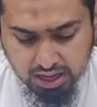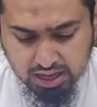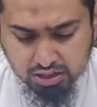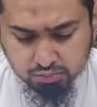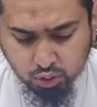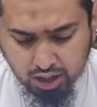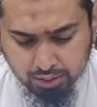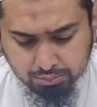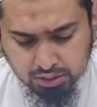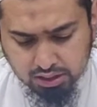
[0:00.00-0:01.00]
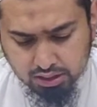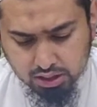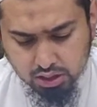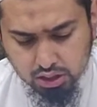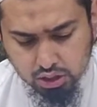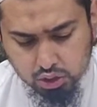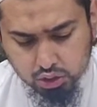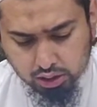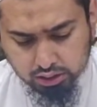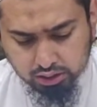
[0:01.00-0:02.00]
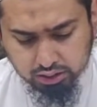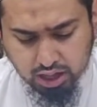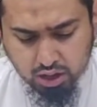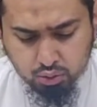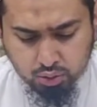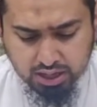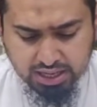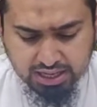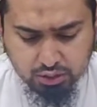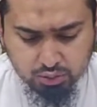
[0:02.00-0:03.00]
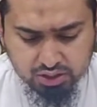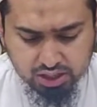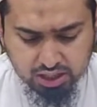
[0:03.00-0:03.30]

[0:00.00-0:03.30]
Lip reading: is Muhammad sallallahu alayhi